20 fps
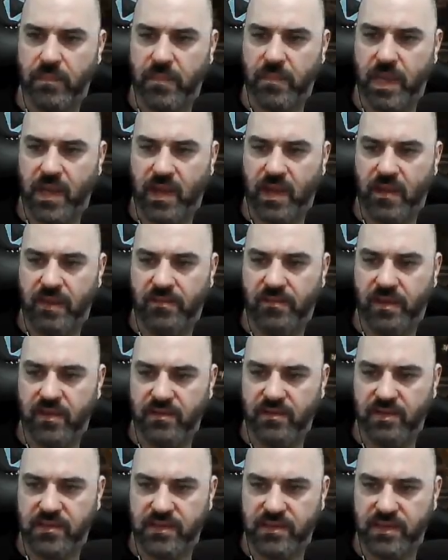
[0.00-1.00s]
And so as
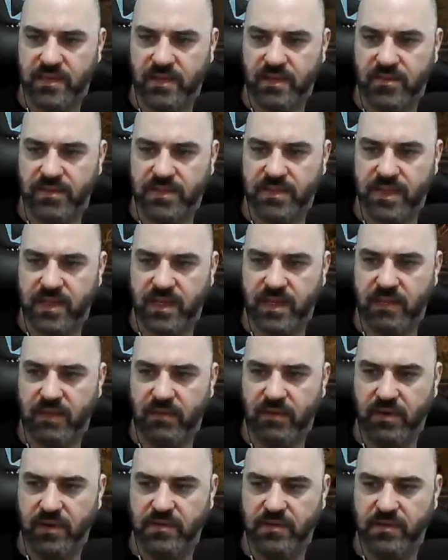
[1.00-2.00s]
you can see, even tanky
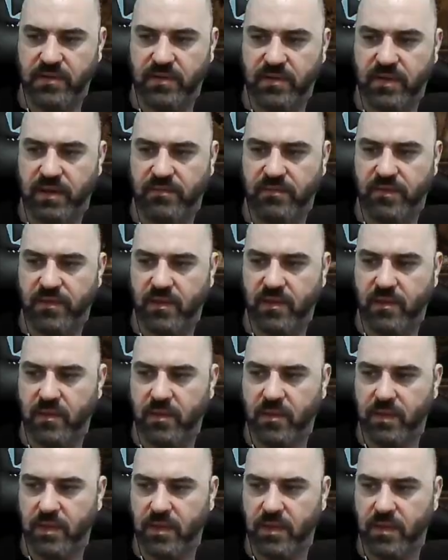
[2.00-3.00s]
rares go down fairly
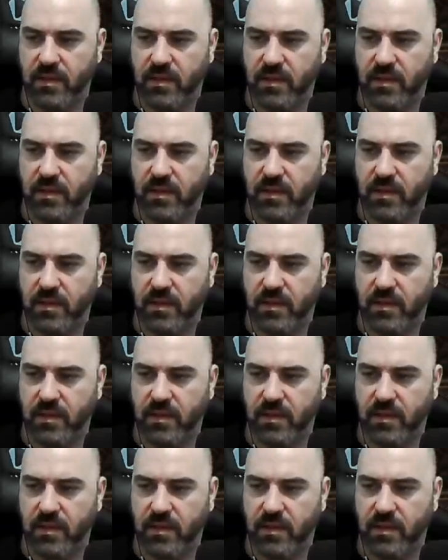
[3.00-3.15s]
quickly.